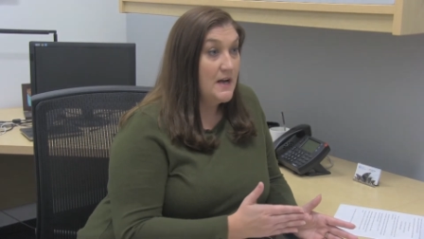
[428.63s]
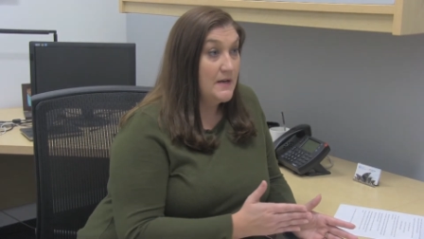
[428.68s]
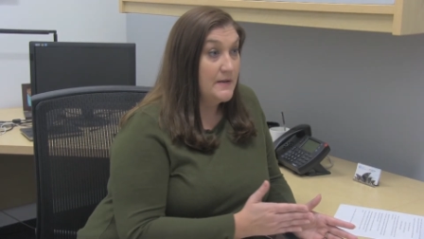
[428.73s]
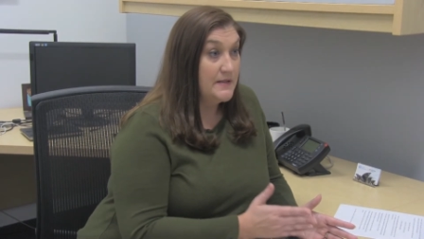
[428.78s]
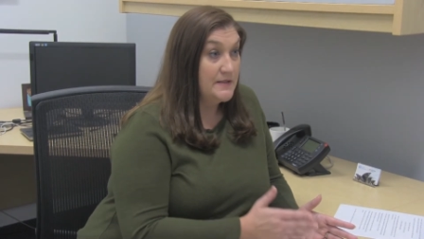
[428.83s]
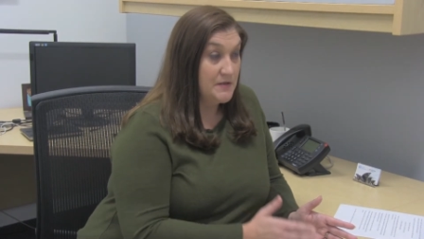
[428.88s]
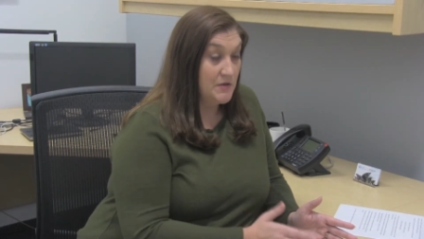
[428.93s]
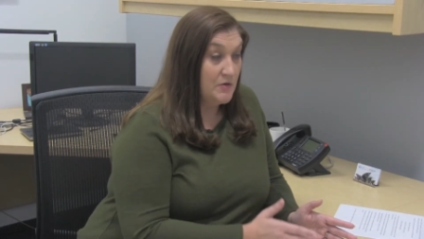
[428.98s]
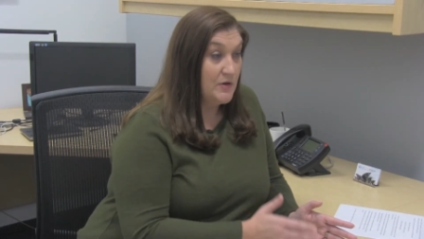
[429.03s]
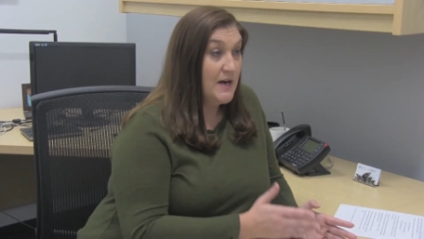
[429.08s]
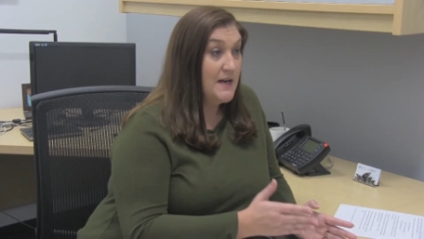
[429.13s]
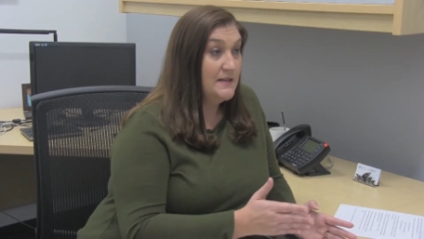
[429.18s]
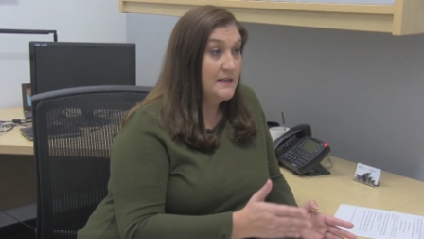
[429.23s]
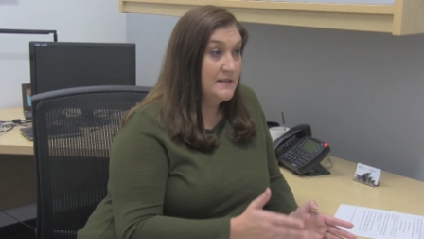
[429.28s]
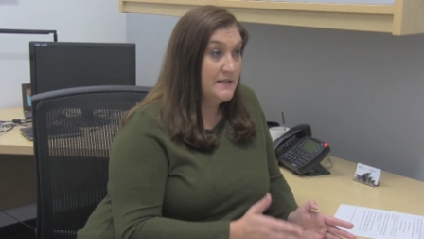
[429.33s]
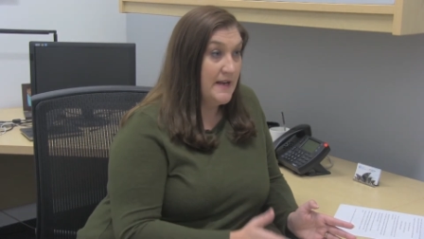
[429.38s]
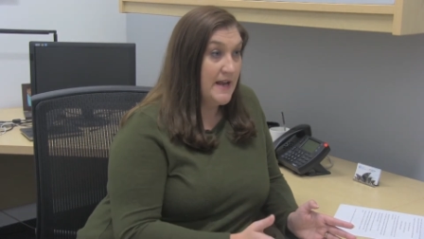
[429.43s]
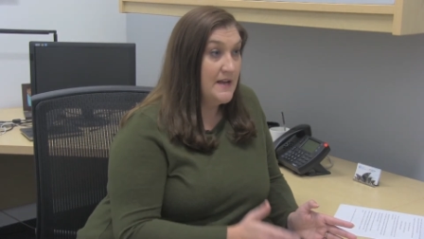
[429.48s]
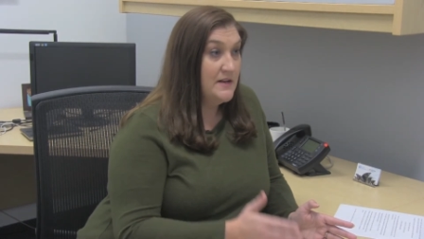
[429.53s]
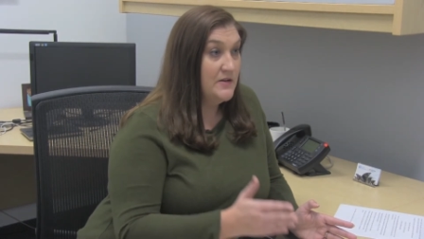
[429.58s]
is correct
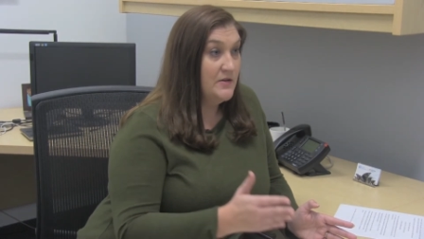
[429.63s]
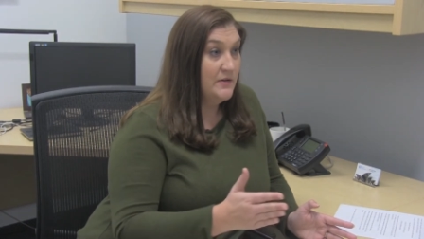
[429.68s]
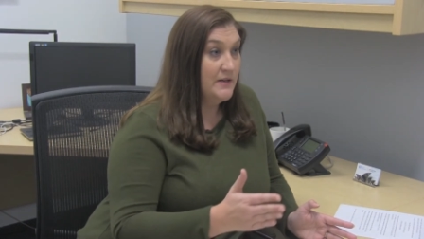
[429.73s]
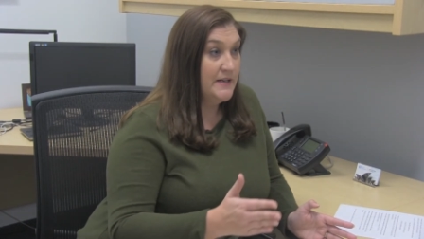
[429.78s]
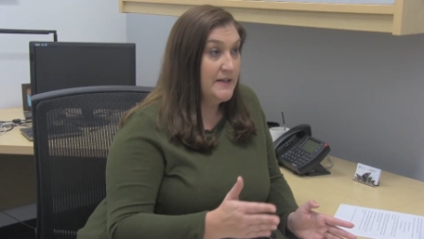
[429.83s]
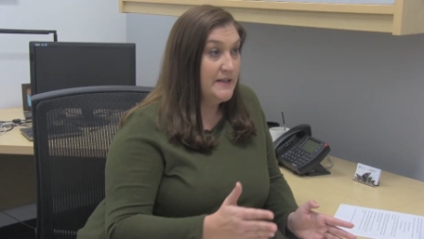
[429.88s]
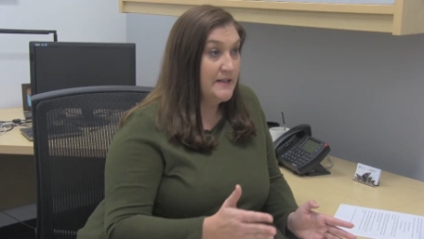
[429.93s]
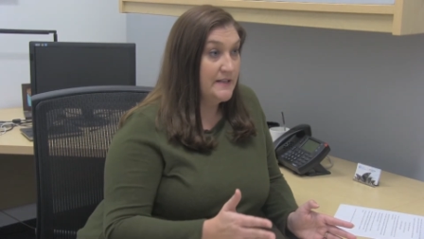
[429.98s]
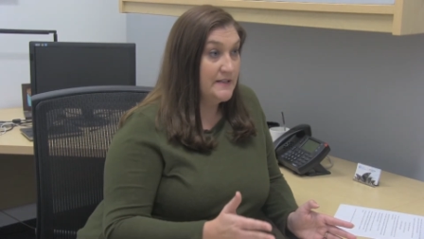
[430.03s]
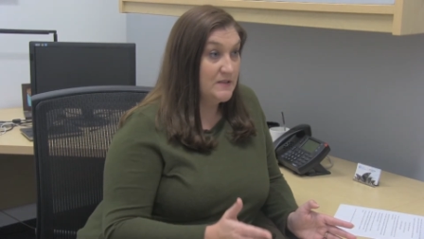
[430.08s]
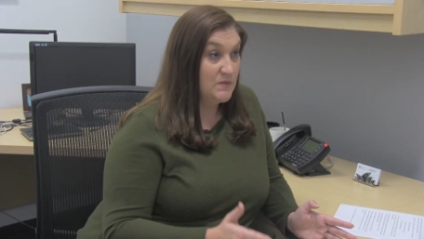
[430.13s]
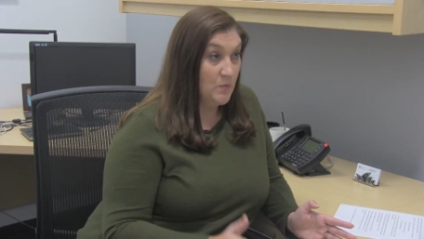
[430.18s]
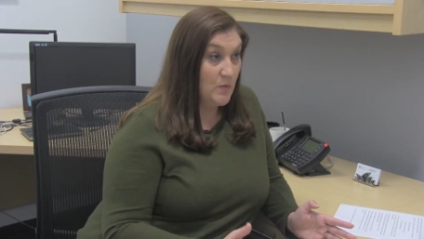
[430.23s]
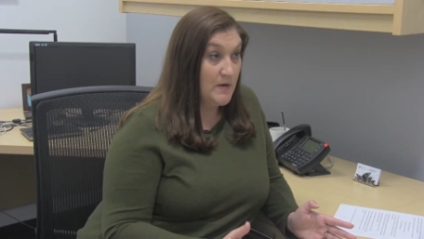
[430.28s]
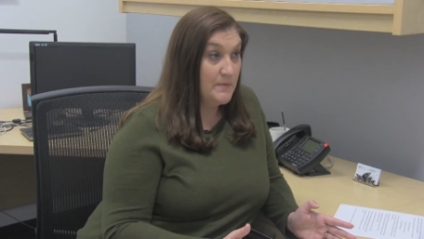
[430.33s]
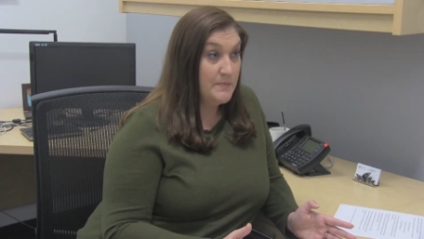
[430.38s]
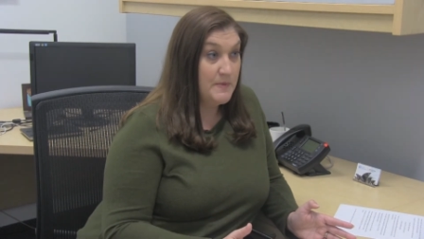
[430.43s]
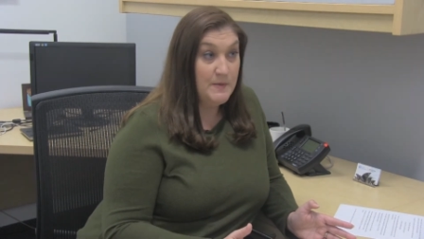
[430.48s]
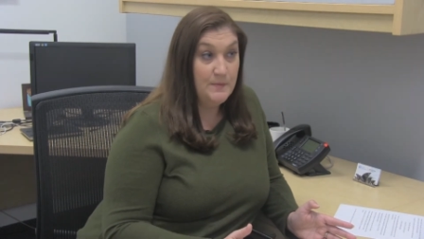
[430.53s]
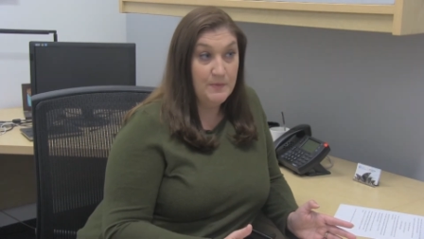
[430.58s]
and accurate and is
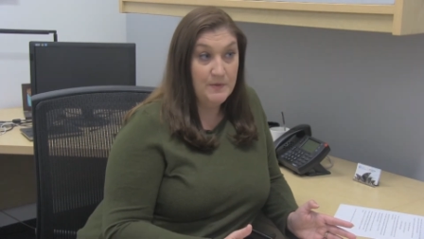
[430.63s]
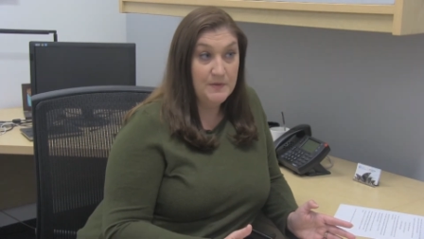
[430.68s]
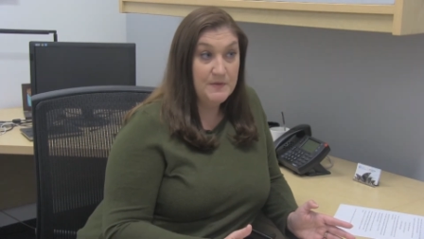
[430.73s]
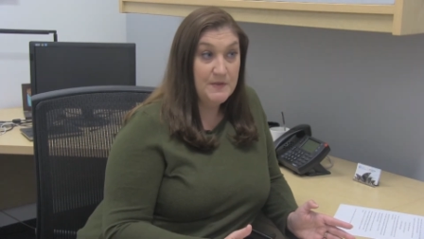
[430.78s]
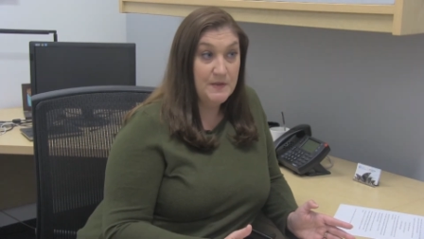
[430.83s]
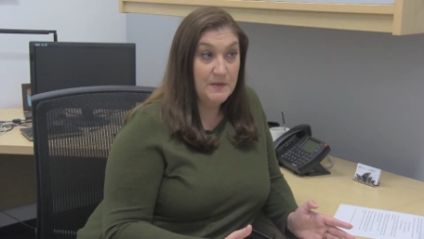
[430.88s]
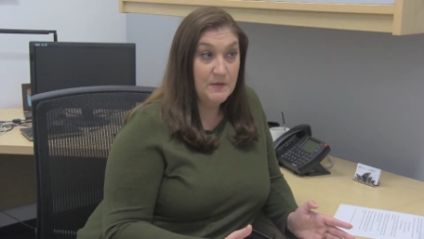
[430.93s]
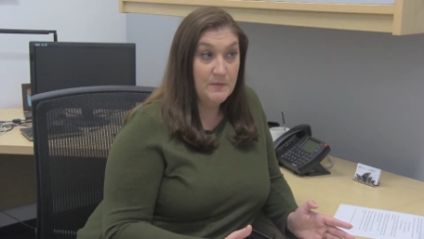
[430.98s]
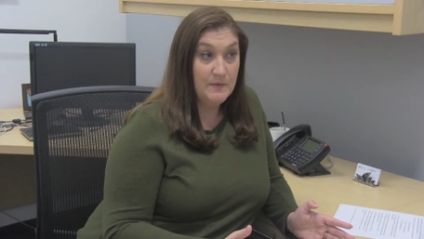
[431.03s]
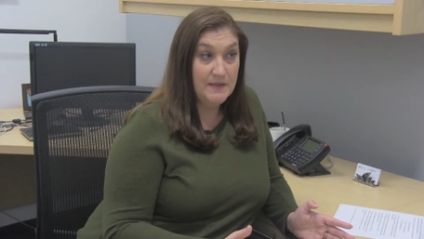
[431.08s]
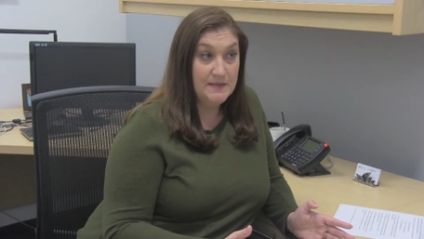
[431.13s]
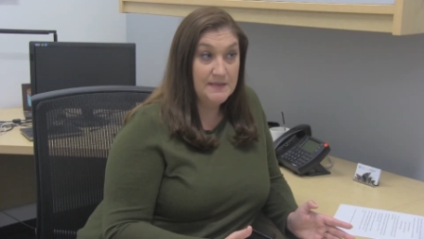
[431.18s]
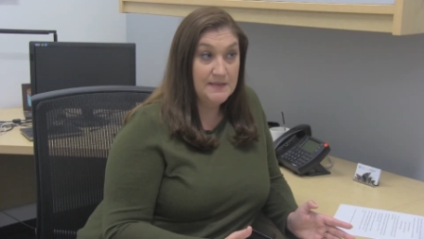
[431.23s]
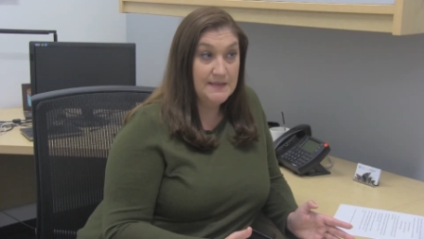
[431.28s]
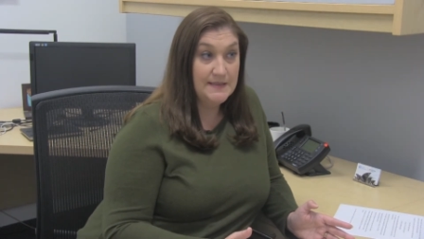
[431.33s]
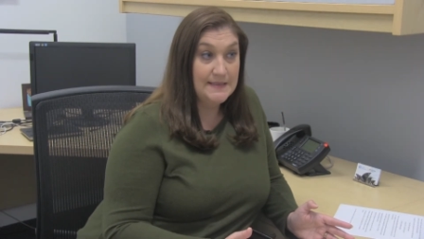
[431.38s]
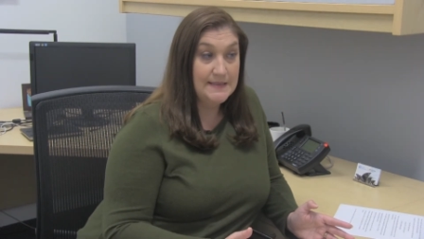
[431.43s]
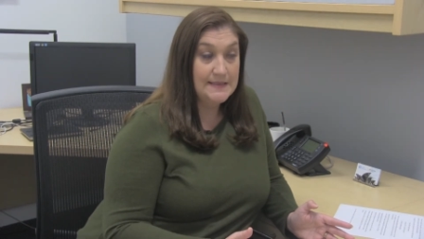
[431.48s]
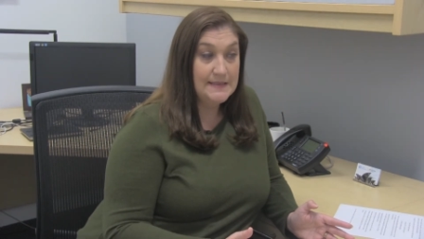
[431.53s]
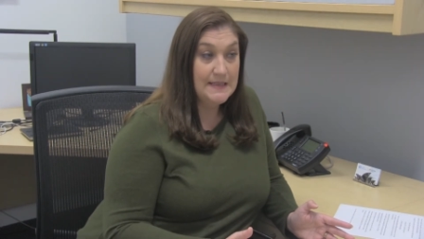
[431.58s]
what PeopleCert wants
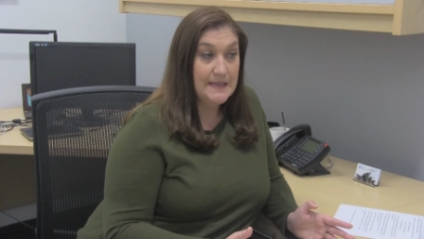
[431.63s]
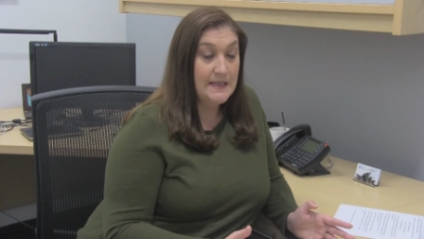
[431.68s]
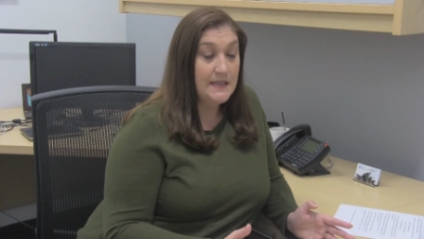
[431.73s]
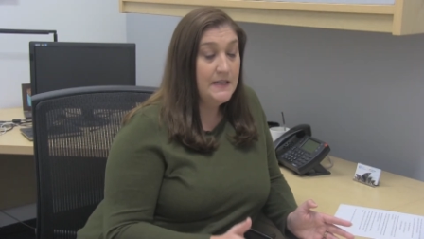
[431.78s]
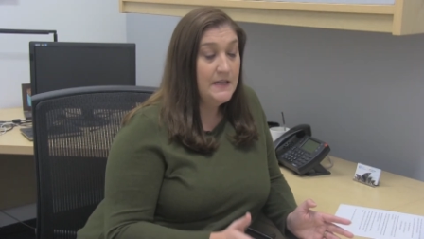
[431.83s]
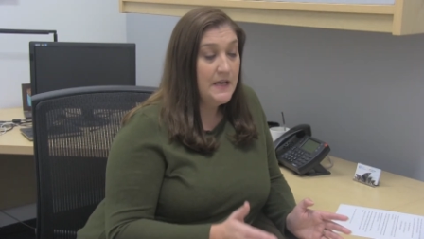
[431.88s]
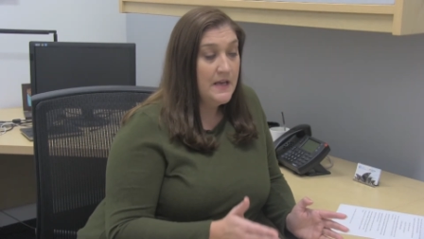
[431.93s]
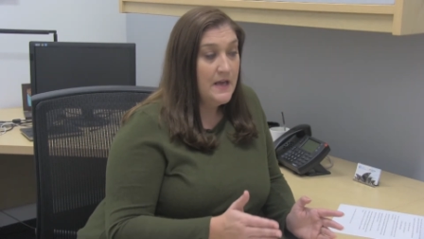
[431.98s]
to see.